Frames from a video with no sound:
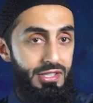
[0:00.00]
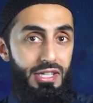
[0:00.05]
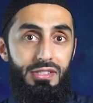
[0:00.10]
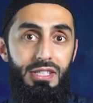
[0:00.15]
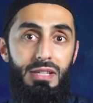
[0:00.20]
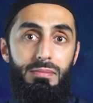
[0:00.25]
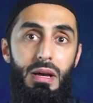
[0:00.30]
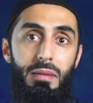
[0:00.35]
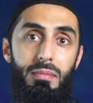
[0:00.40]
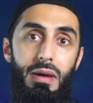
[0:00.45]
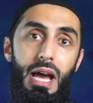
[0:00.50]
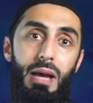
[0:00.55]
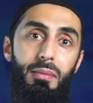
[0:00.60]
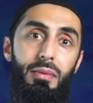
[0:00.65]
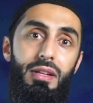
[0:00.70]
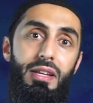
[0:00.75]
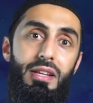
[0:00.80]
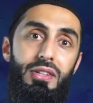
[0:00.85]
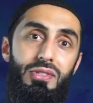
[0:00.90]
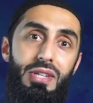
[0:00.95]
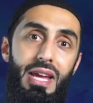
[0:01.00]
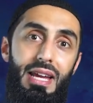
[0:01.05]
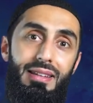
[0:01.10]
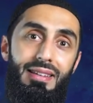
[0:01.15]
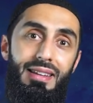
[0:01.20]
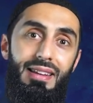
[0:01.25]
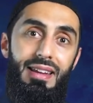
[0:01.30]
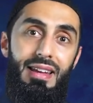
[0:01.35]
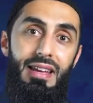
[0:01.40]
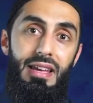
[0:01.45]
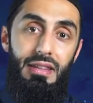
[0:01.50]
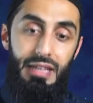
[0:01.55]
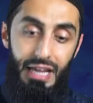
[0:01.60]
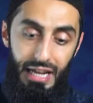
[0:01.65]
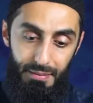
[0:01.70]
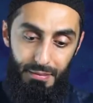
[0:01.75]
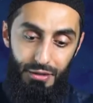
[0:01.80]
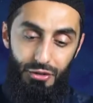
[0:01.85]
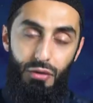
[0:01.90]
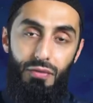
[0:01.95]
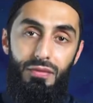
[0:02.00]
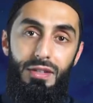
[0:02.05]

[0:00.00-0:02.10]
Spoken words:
As Imam Ahmad, he said, the element of